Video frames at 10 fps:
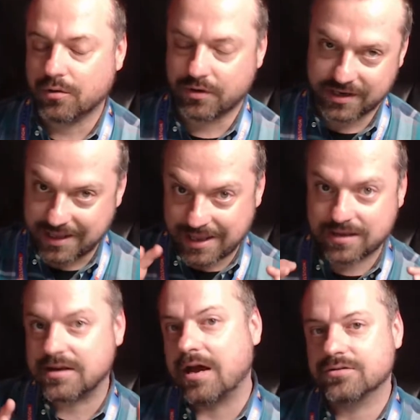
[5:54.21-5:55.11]
or any
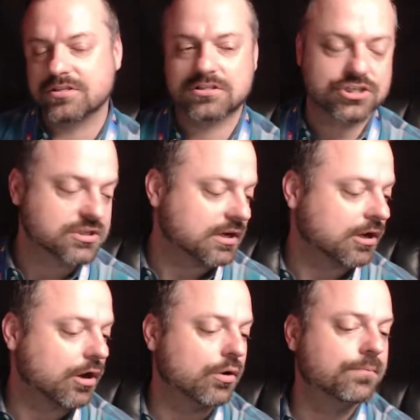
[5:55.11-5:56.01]
handouts is just going to
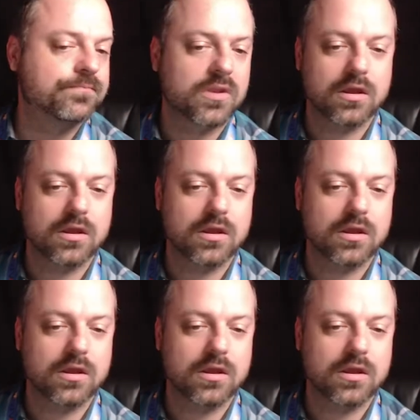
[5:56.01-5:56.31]
go